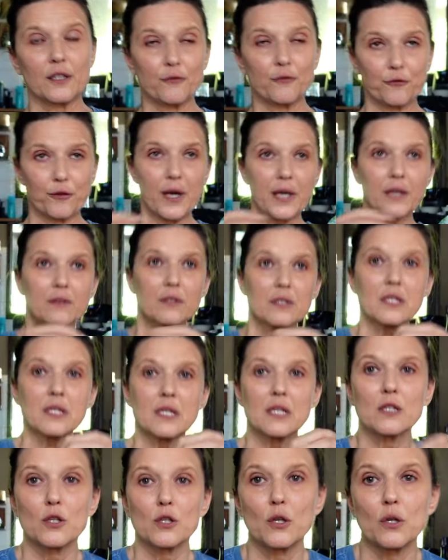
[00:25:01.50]
the
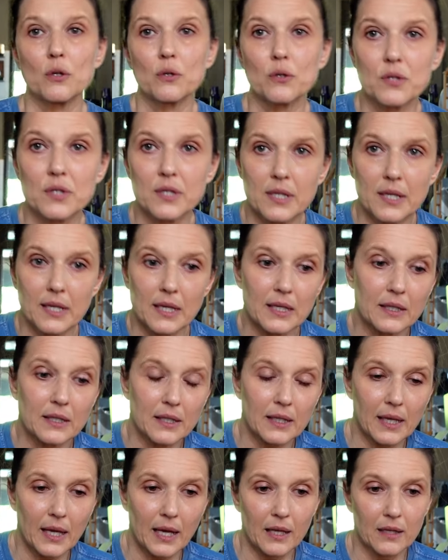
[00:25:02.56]
fragrances used in the
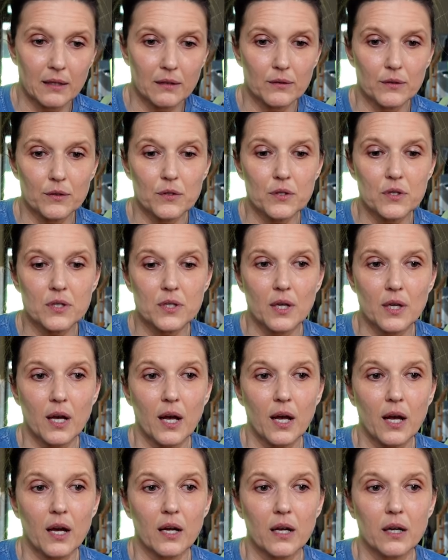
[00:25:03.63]
candles
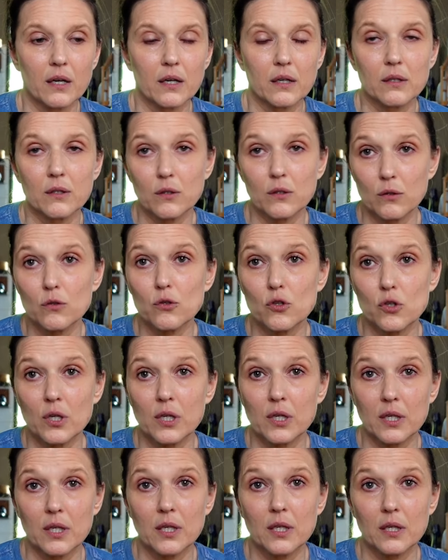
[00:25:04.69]
are
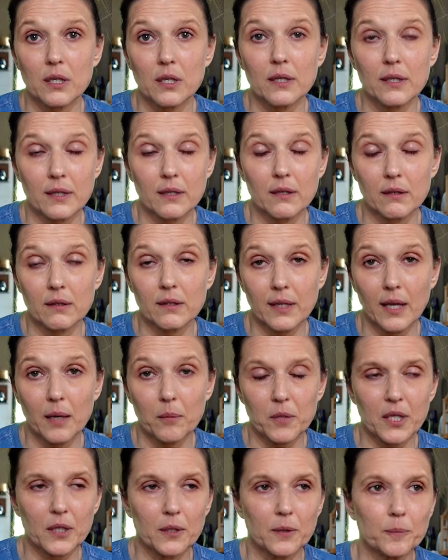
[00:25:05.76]
usually
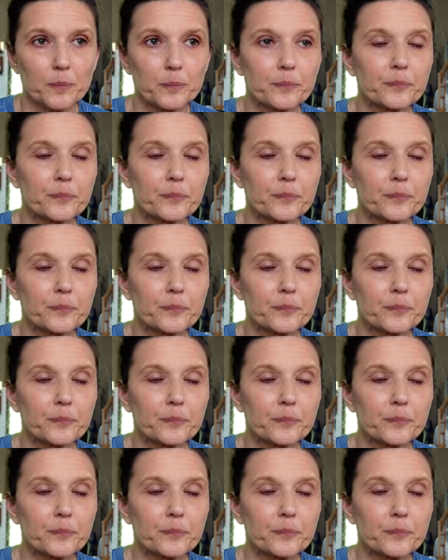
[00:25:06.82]
chemical.